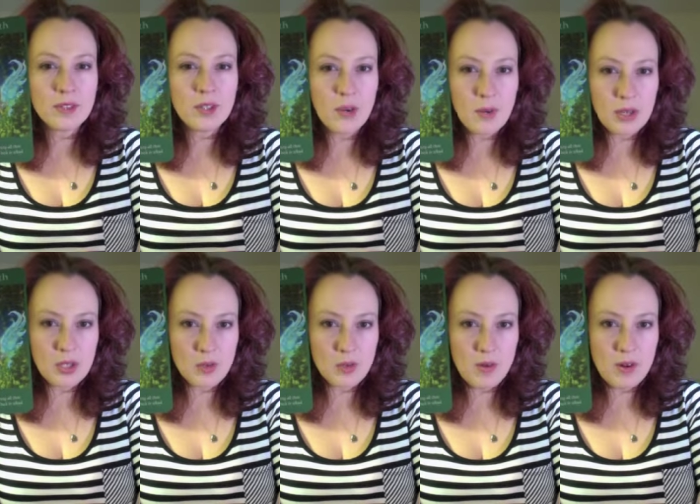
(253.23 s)
going
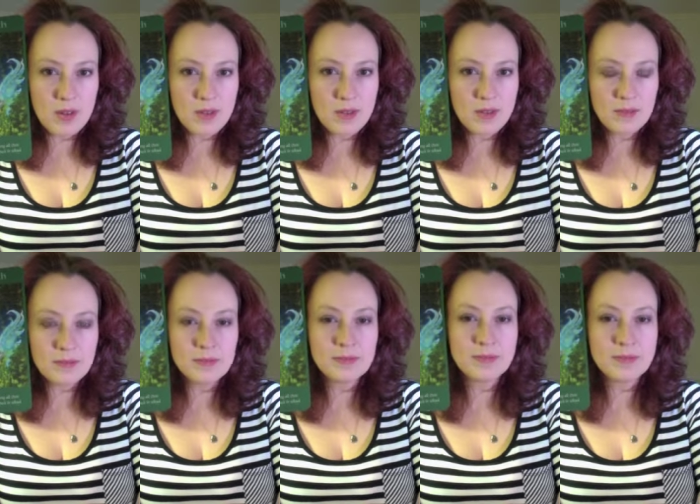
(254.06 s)
towards.
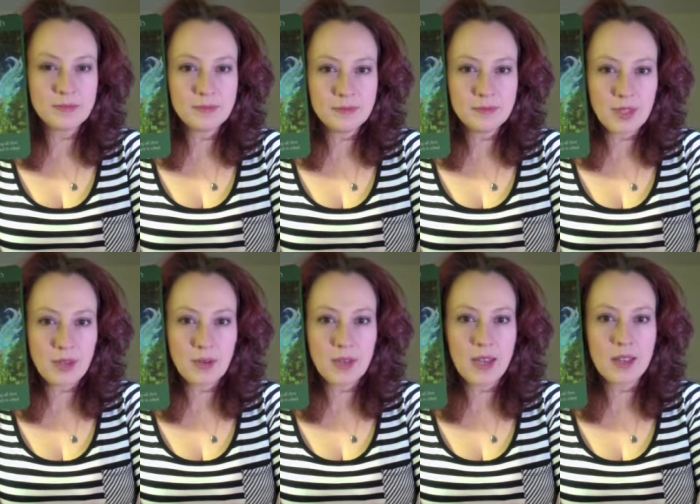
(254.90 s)

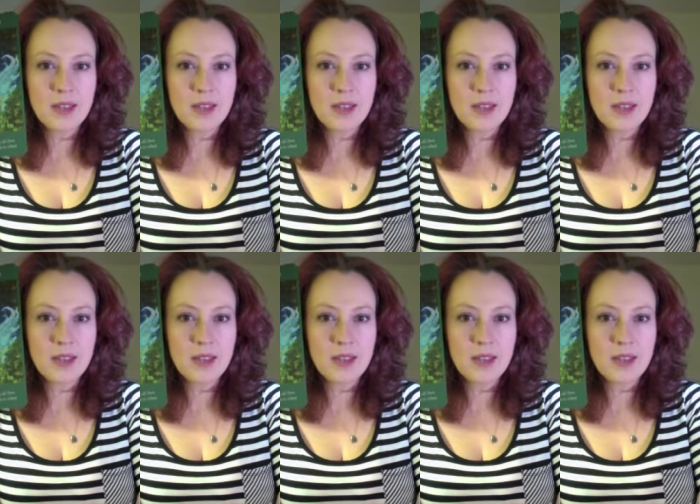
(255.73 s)
Okay.